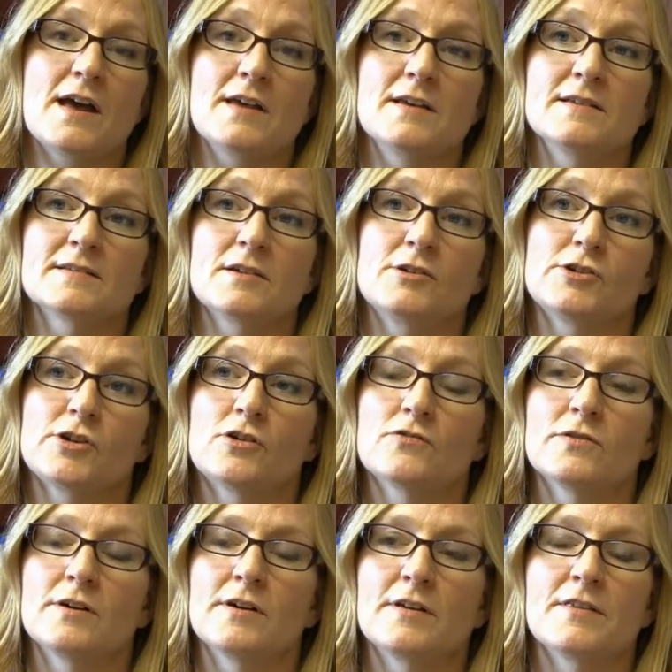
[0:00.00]
is a
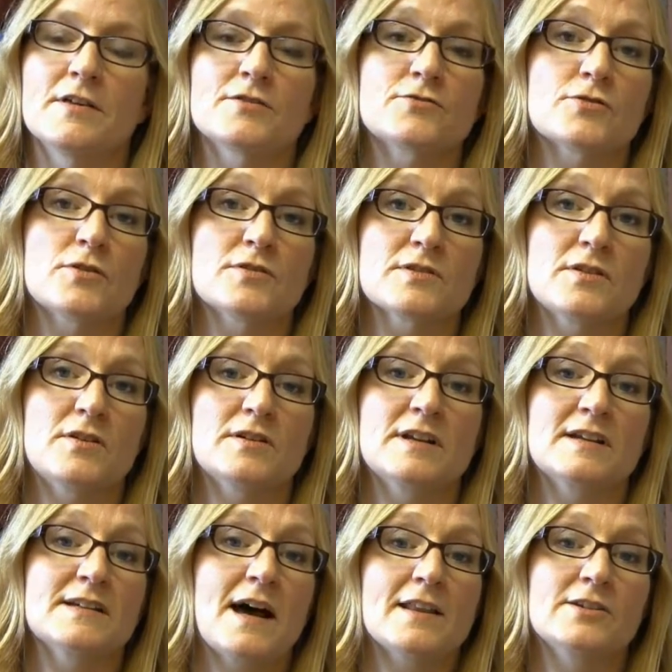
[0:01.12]
genre that draws on
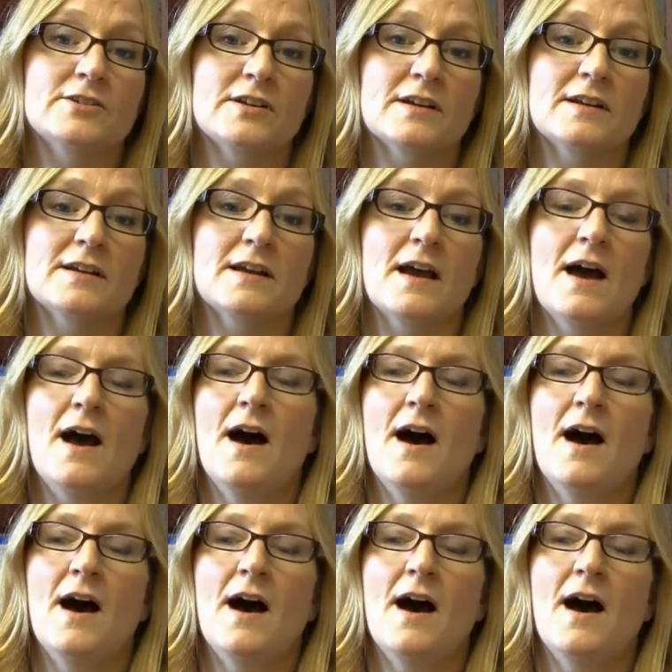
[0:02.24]
analogy.